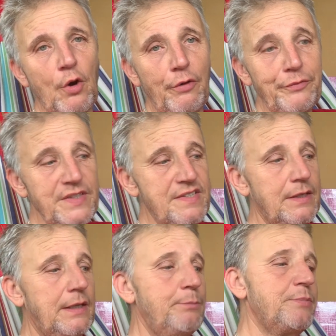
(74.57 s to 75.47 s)
of this
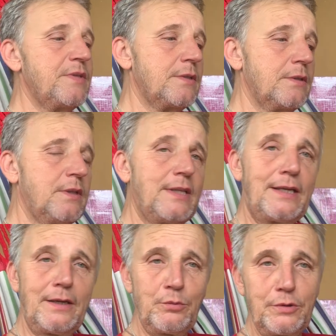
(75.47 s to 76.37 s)
eclipse.
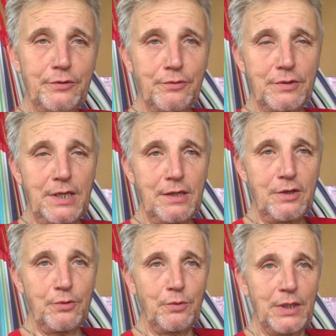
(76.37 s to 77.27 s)
Then I want to
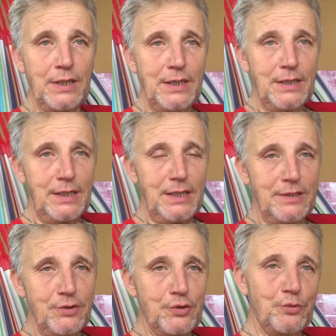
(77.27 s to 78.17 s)
take you
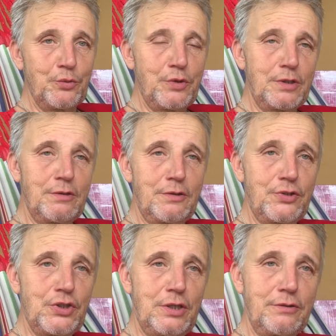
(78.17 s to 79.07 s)
into the
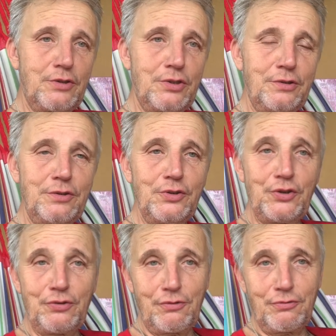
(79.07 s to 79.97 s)
conjunction
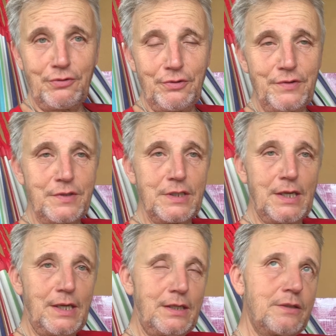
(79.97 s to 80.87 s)
Uranus
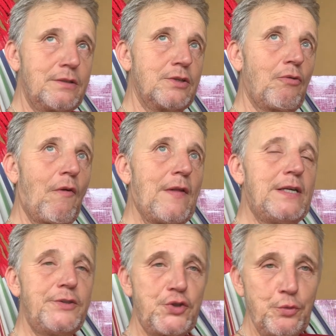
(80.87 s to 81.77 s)
and
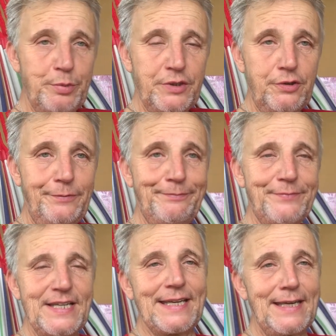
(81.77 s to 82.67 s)
Jupiter.
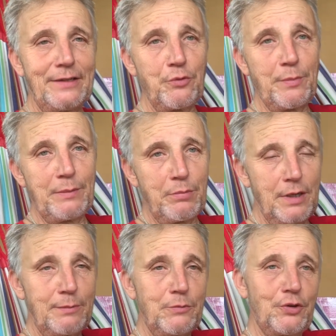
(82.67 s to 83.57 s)
Again, remember,
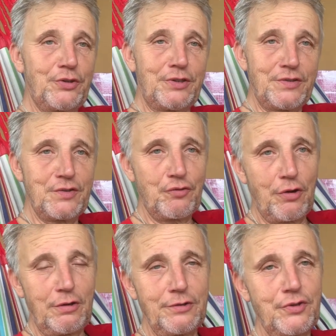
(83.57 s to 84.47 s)
I'm not an
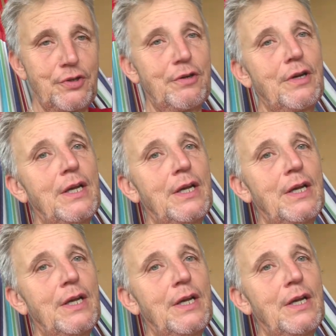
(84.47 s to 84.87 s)
astrologer.